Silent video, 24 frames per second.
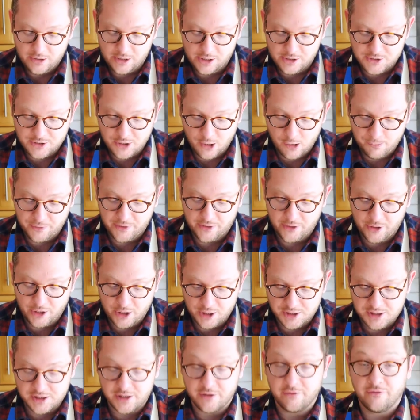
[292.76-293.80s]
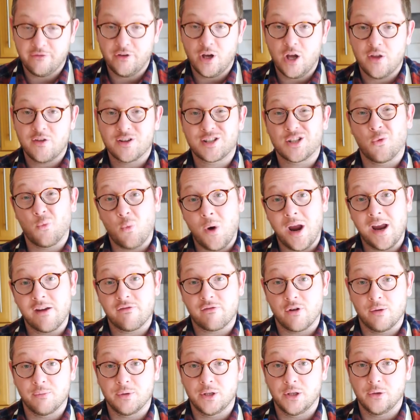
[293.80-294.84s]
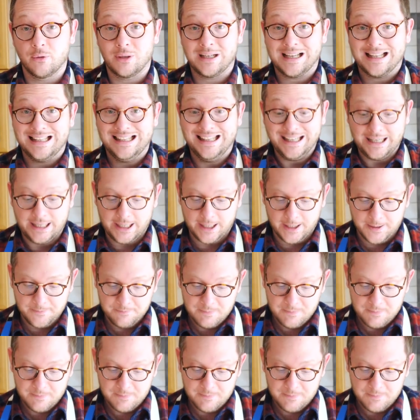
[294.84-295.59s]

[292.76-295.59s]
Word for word: the top third, the furthest away from you, clear.